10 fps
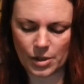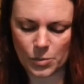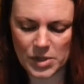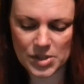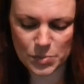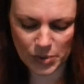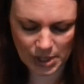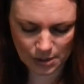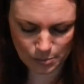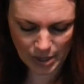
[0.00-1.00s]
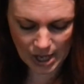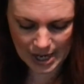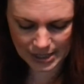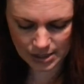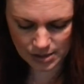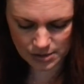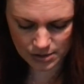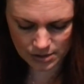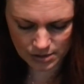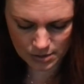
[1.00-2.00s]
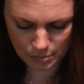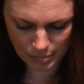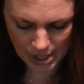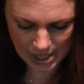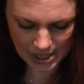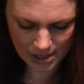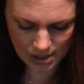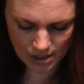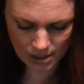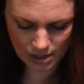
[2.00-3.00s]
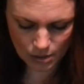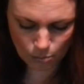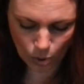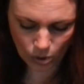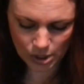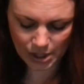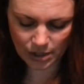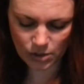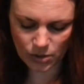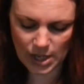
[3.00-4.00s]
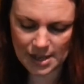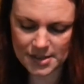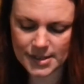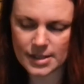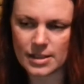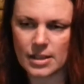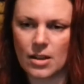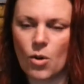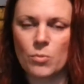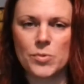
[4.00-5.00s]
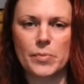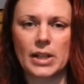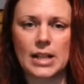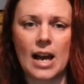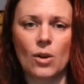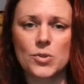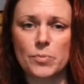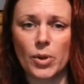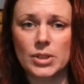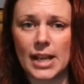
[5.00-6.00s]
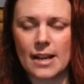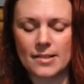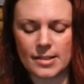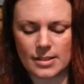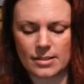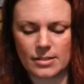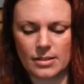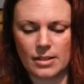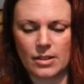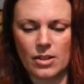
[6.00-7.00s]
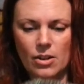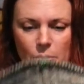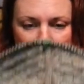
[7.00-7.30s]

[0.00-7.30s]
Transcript: Whispering Pine by Molly, who has the Homespun House podcast, her